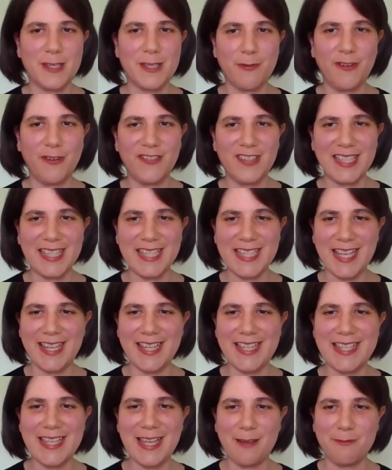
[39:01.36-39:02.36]
is a perfect
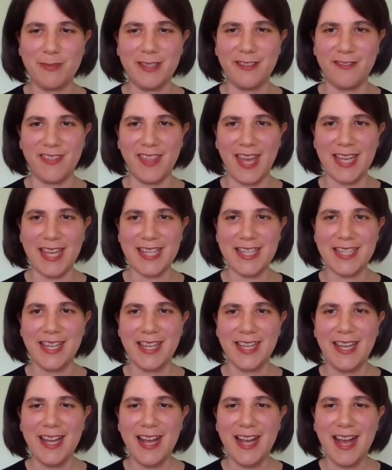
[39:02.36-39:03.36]
example of that.
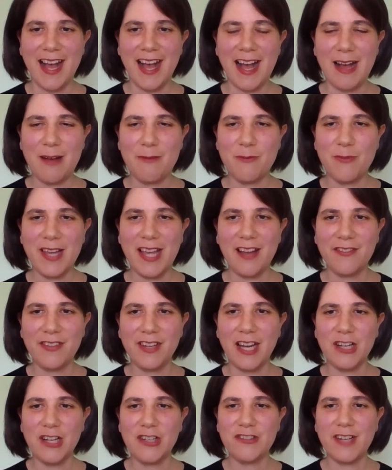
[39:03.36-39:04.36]
We have
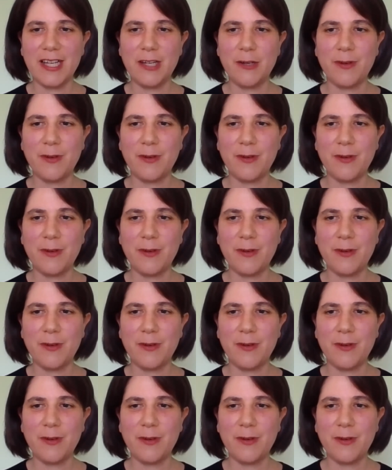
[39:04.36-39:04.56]
a great